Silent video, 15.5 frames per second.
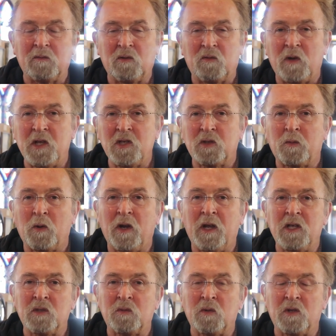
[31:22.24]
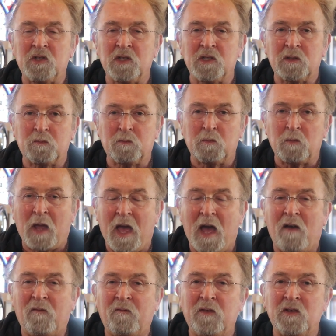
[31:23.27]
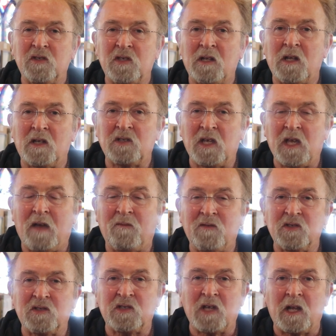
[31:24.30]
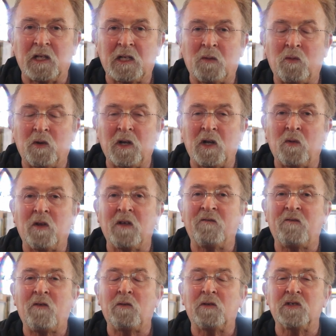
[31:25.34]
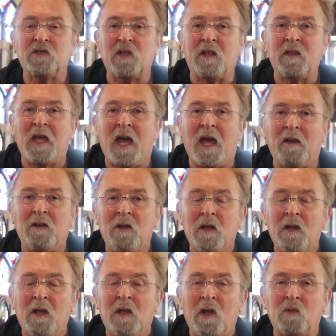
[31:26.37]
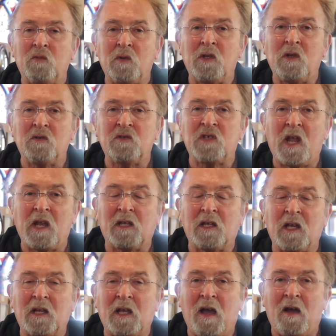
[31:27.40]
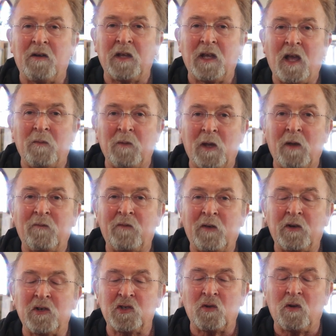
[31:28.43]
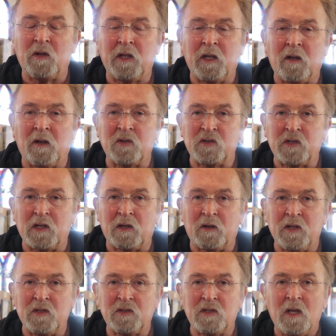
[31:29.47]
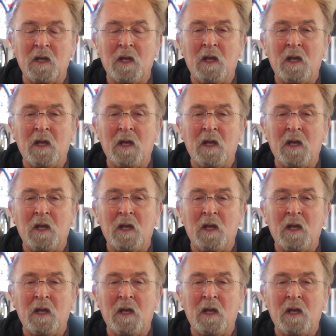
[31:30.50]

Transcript: Green Springs, which is half in Sandusky, half in Seneca. We're going to really focus on that as we do Seneca County coming up very shortly in our series.